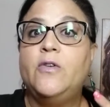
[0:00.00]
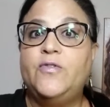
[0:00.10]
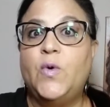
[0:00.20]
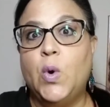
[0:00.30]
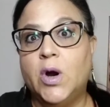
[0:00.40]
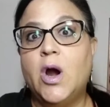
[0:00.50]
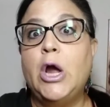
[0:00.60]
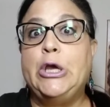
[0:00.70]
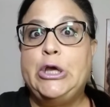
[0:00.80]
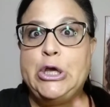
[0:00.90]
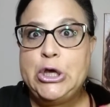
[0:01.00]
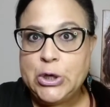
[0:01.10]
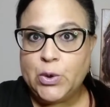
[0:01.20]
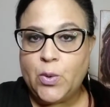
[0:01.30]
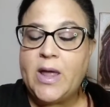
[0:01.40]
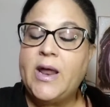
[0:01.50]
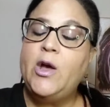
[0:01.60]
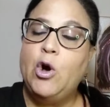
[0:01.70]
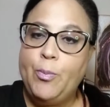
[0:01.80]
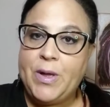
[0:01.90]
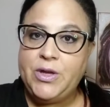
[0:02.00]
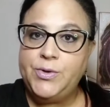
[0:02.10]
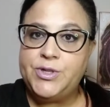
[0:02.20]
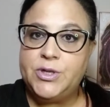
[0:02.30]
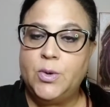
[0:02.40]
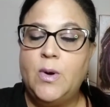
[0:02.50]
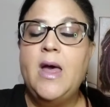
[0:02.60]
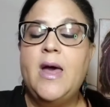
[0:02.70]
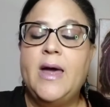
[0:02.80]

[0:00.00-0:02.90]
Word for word: for you. And I hope that you do.